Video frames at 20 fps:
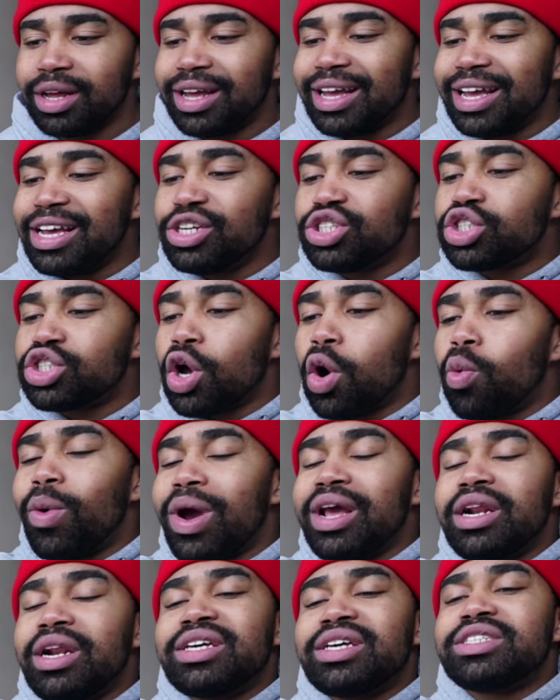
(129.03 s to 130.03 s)
He's so
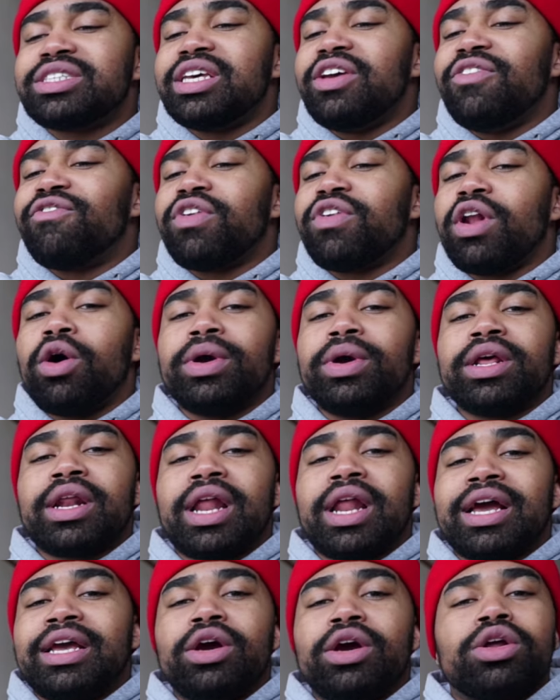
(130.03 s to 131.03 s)
weightless, he floating
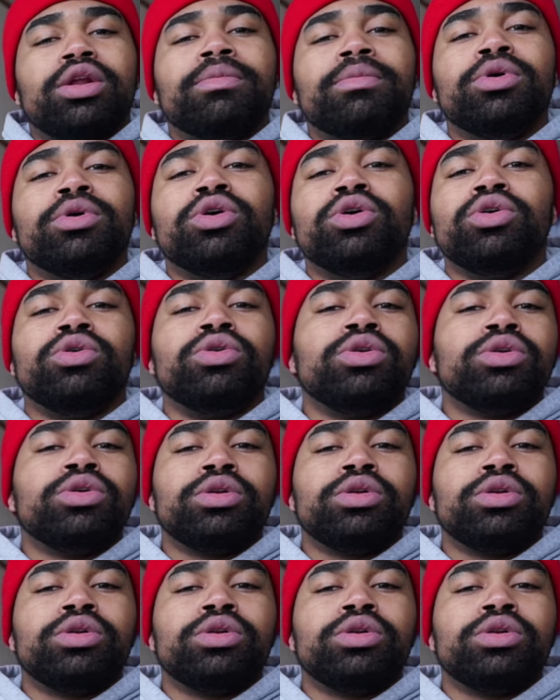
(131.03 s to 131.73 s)
like he on the moon.